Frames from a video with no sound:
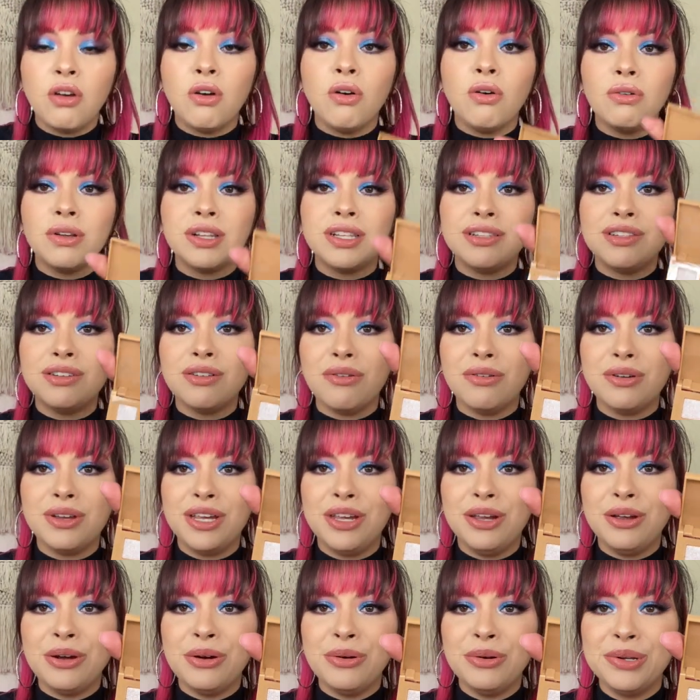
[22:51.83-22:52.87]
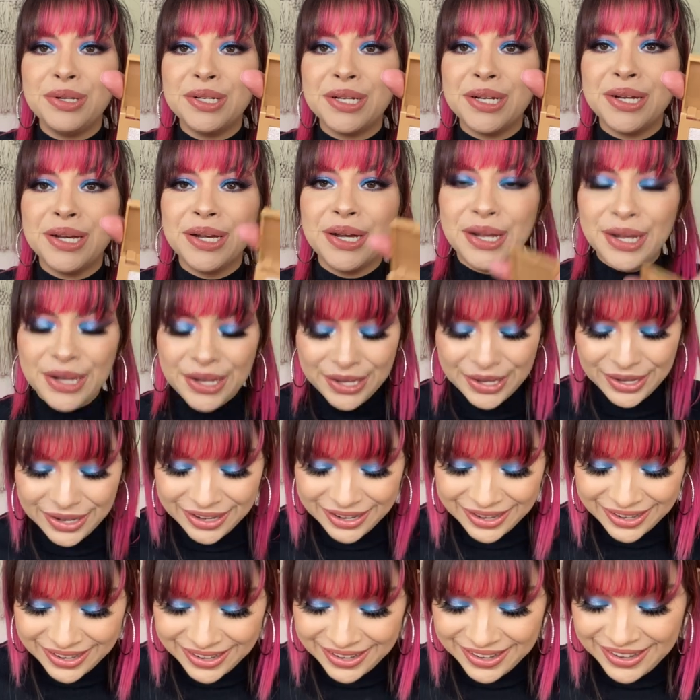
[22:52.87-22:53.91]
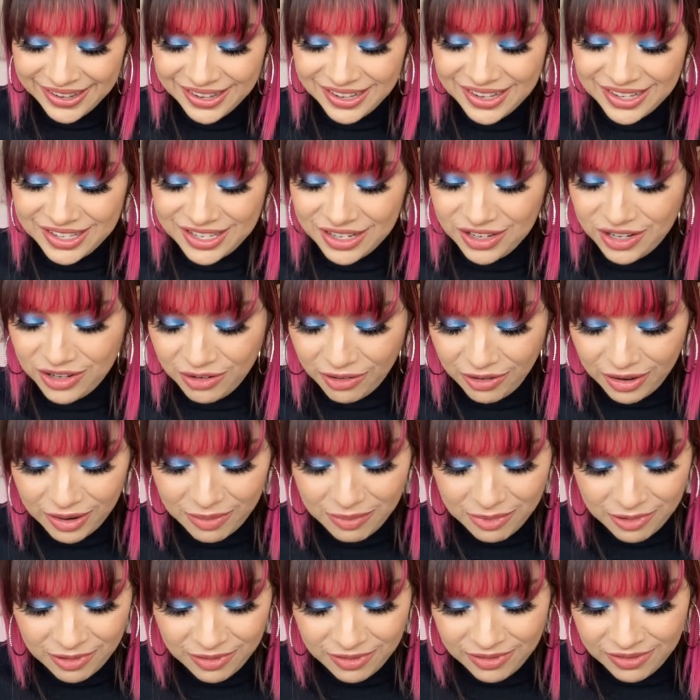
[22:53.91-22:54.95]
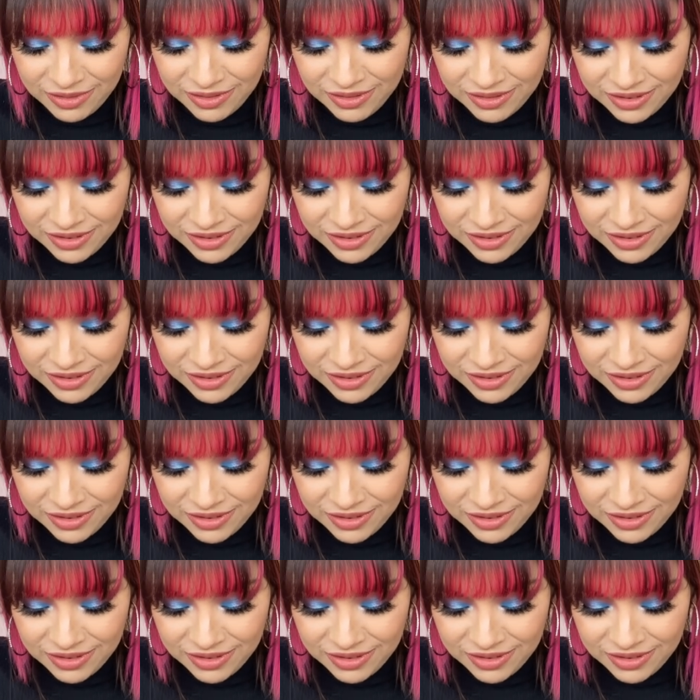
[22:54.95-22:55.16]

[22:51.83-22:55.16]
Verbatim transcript: Oh, it's so cute. It's adorable.